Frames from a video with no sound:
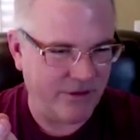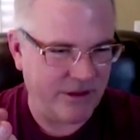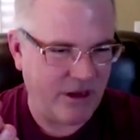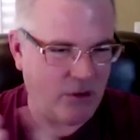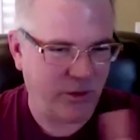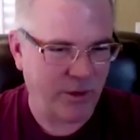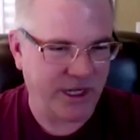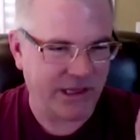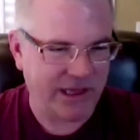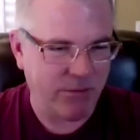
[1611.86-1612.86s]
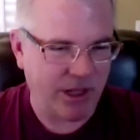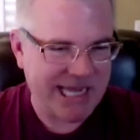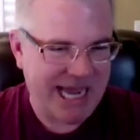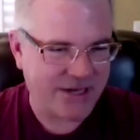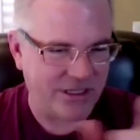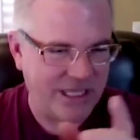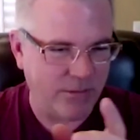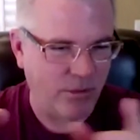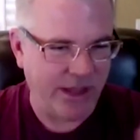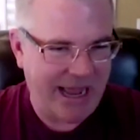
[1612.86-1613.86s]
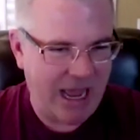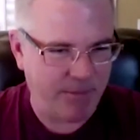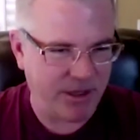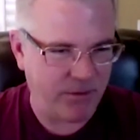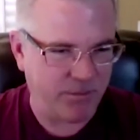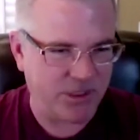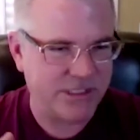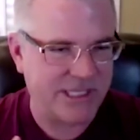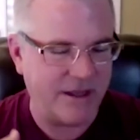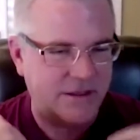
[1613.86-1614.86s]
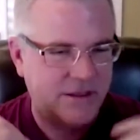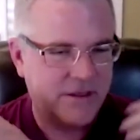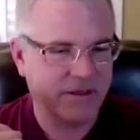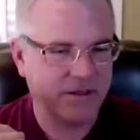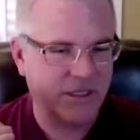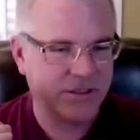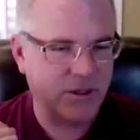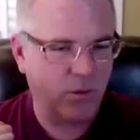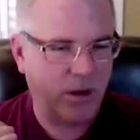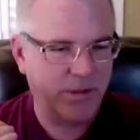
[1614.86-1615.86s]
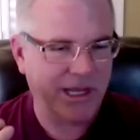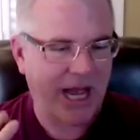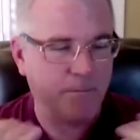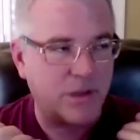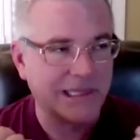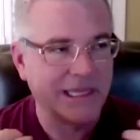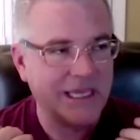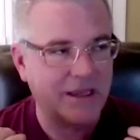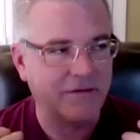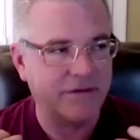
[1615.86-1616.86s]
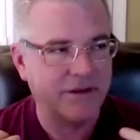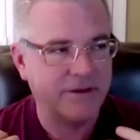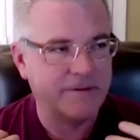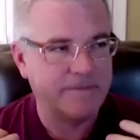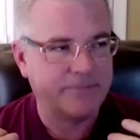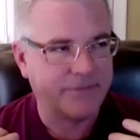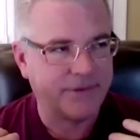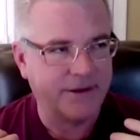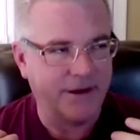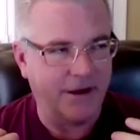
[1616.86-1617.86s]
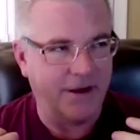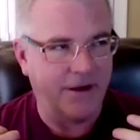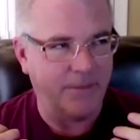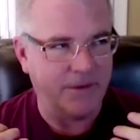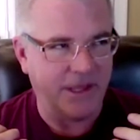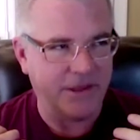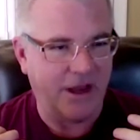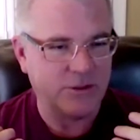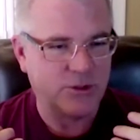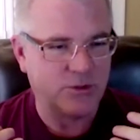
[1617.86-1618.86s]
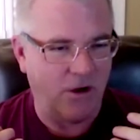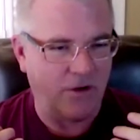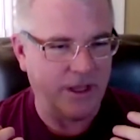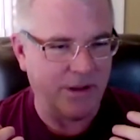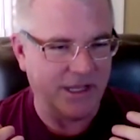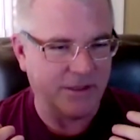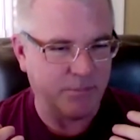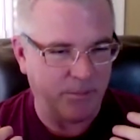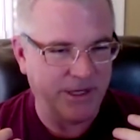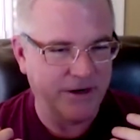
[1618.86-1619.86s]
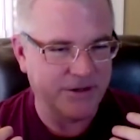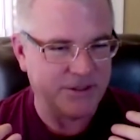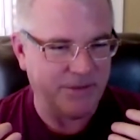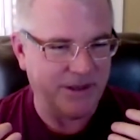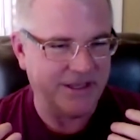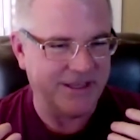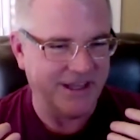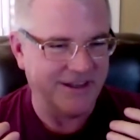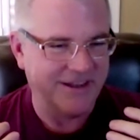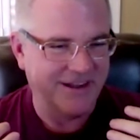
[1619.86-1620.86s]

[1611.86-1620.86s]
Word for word: you know, if you want to lab- attach a label to happy with, but just that sense of well-being, I believe, uh, and not strongly, but it appears to me that